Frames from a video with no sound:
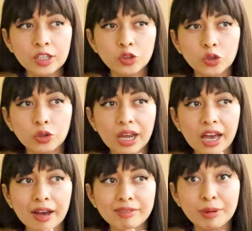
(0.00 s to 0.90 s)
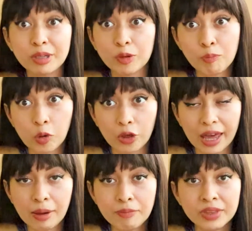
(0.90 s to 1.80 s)
you're gonna have them in
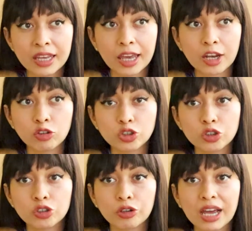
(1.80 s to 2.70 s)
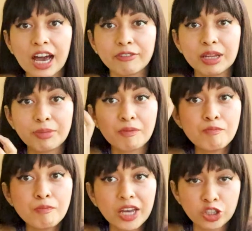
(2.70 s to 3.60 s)
Moda, and also you're gonna have them
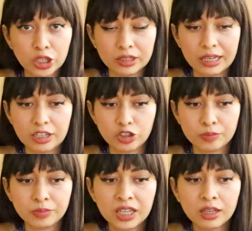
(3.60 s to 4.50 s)
in Beşiktaş.